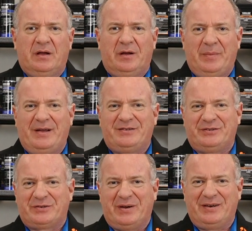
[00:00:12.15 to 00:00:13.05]
Imagine
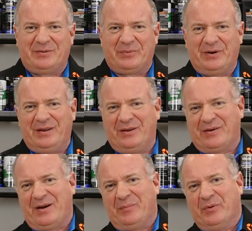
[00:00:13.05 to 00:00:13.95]
trying to bring
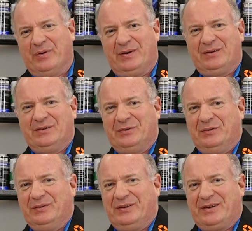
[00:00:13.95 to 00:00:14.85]
your outboard
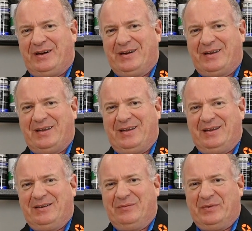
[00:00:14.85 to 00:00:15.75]
into the dock
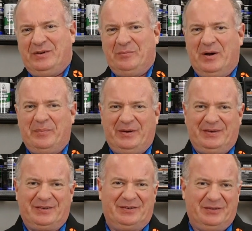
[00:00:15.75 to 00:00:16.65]
and when you bump it
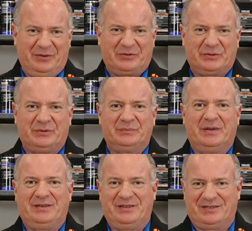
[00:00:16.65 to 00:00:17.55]
into neutral,
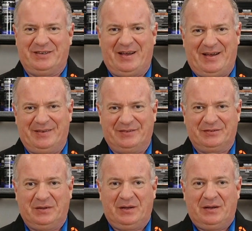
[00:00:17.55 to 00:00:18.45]
it just
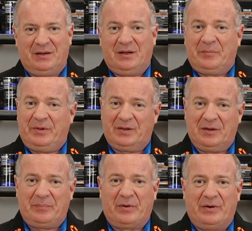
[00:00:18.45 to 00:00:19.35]
dies. But the
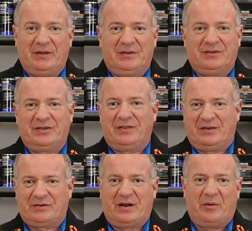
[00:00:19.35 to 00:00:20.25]
good part is
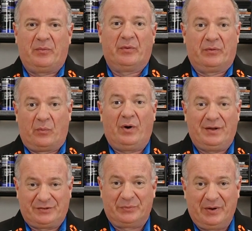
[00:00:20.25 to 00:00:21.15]
that your outboard
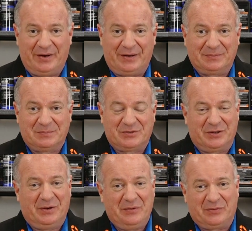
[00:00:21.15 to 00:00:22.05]
was running,
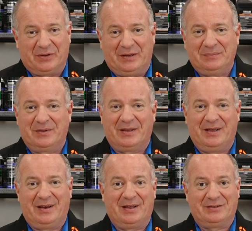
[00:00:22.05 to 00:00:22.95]
so hopefully
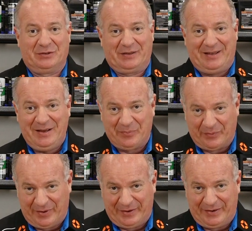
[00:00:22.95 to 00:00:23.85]
getting it to keep
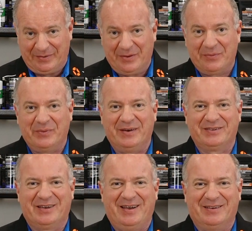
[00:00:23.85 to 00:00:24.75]
running when
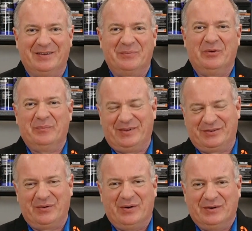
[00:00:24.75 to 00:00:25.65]
it's idling won't be
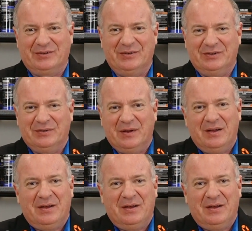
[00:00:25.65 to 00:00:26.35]
so hard to do.